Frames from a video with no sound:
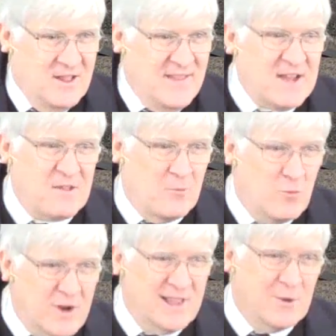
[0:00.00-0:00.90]
That's a
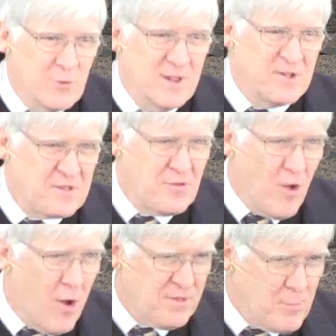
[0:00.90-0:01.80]
really, really
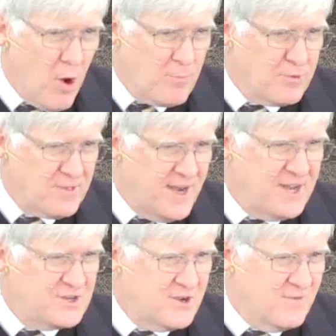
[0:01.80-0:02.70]
small, small
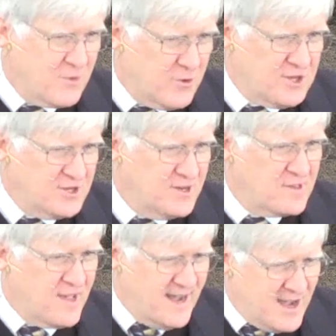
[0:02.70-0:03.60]
percentage of
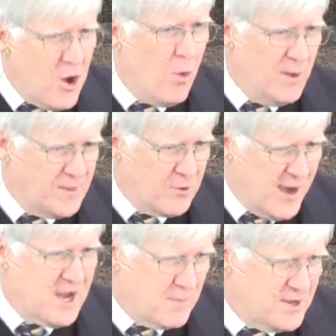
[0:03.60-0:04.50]
Christians that know what the
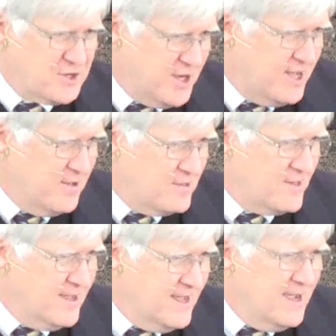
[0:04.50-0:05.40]
Great Commission
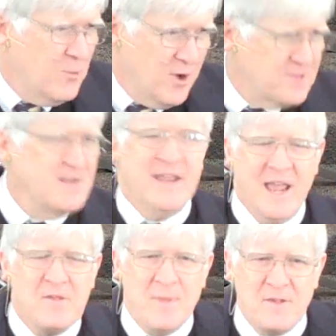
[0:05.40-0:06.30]
is. Well,
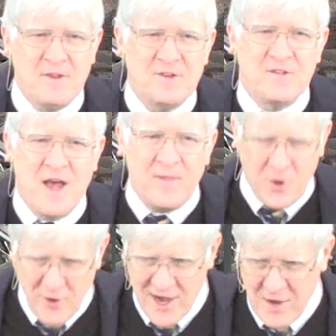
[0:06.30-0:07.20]
today's message is on the
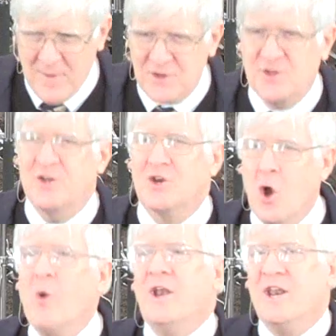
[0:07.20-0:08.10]
Great Commission,
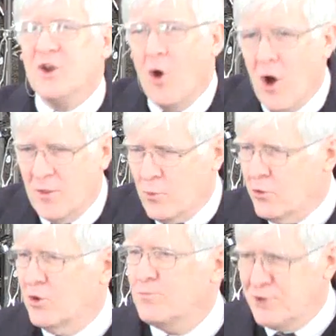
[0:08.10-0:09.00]
going into all the
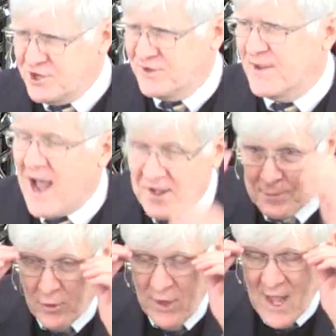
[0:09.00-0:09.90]
world, preaching the
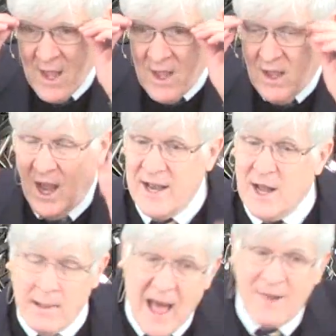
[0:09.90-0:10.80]
gospel. And
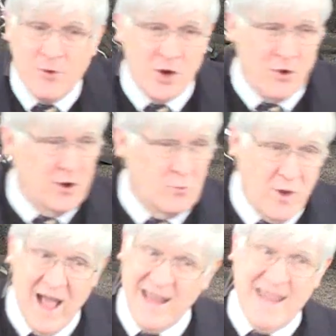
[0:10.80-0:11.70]
a lot of you are going,
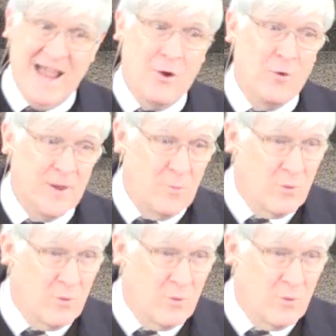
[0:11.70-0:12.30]
well, I can't go into the